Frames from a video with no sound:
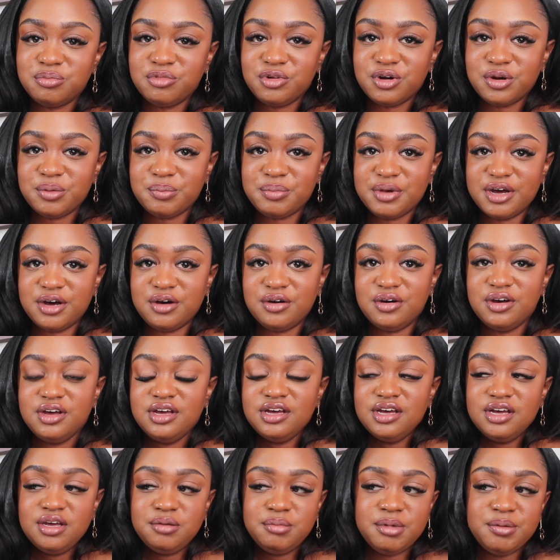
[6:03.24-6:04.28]
more about
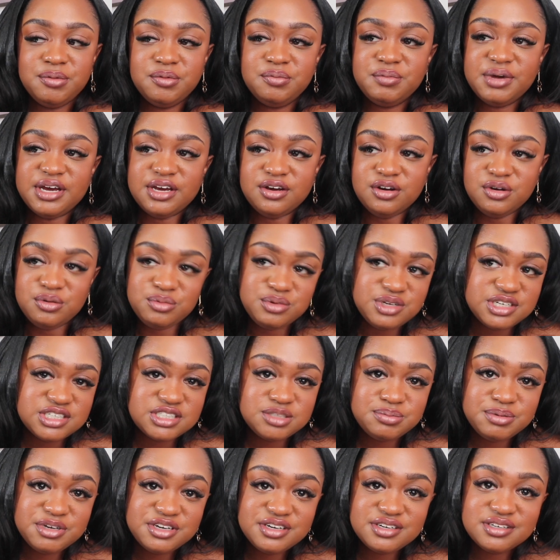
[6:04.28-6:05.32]
maybe my own
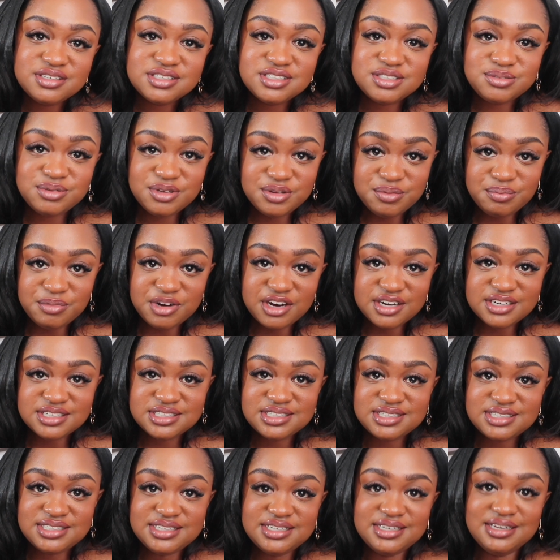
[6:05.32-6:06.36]
experience with
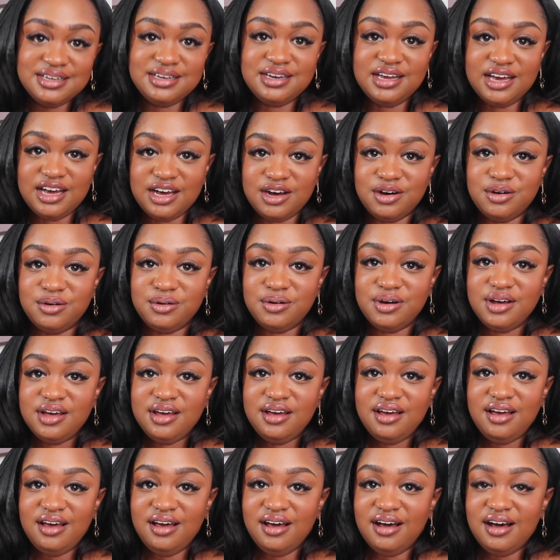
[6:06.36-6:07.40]
modesty and how
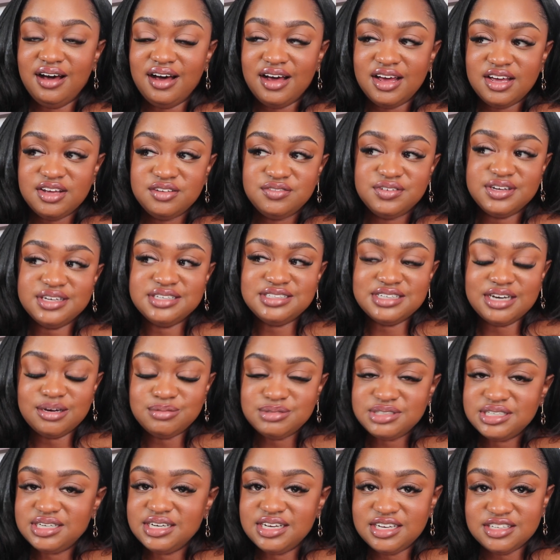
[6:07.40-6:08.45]
I've
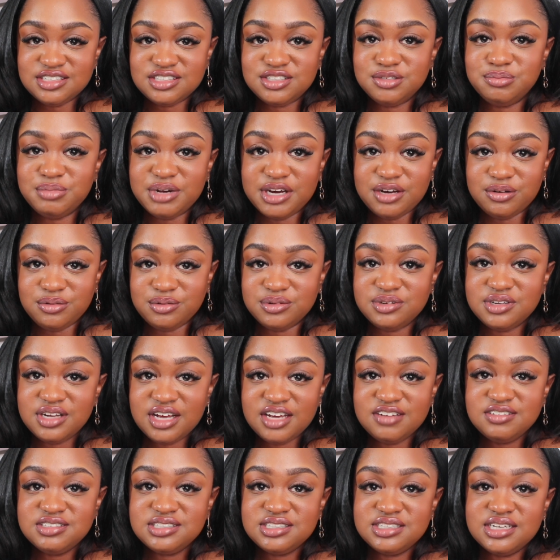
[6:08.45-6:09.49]
adapted it into my own
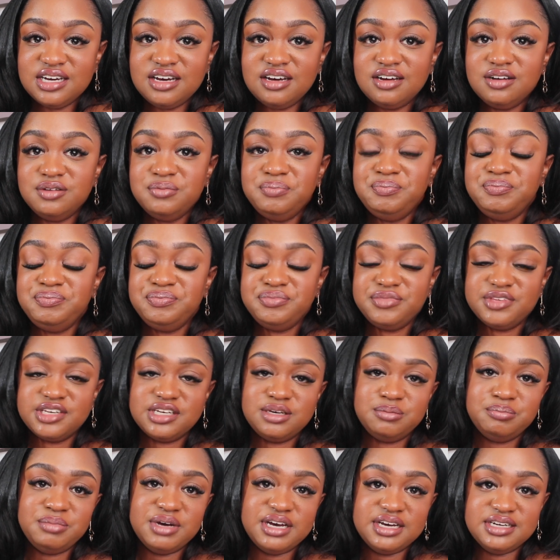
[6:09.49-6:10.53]
lifestyle.
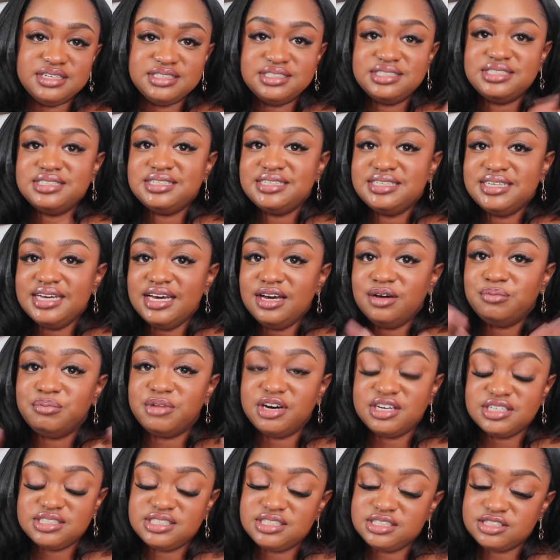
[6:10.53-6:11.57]
But yeah,
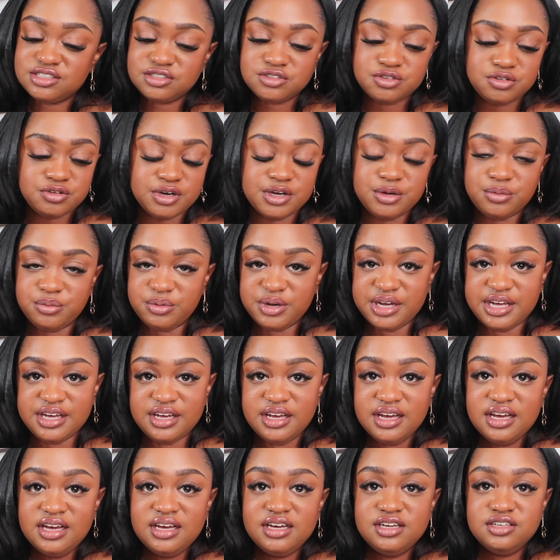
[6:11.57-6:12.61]
modesty is a great way
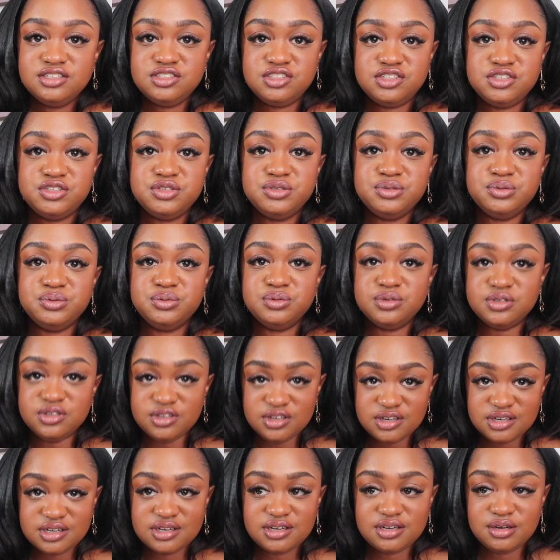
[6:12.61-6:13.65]
to
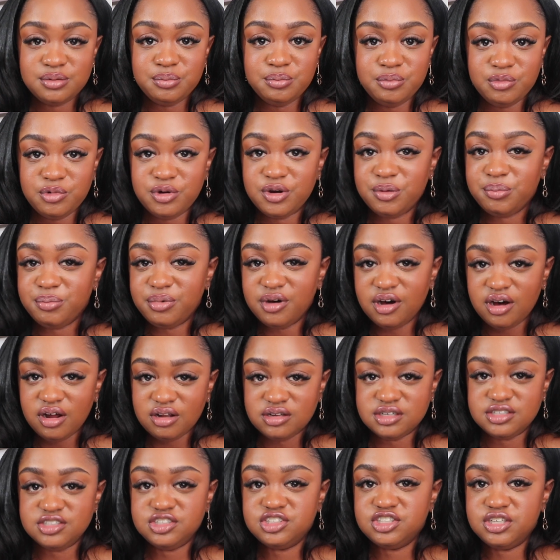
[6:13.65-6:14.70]
look more
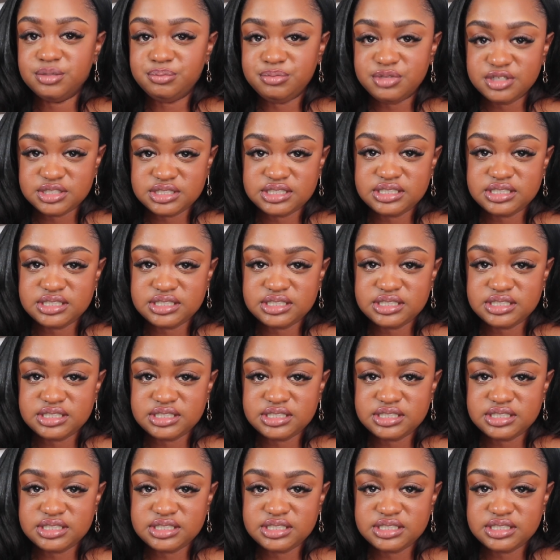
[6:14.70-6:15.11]
polished and put